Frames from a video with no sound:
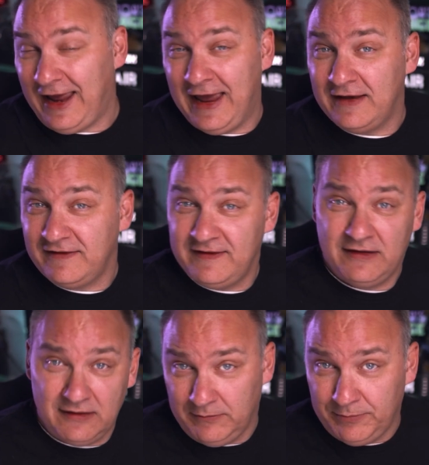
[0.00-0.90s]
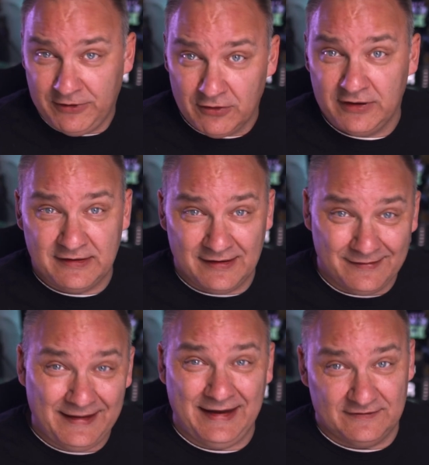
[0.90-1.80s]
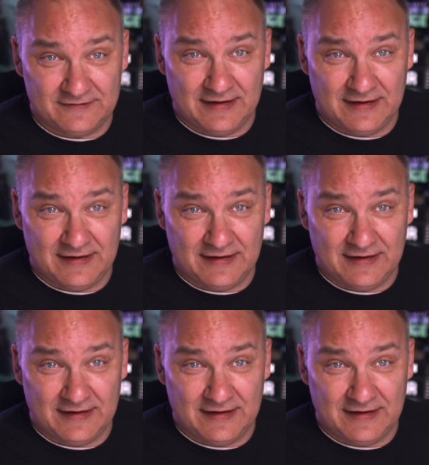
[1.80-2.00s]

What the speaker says: and the Empyrean Elite.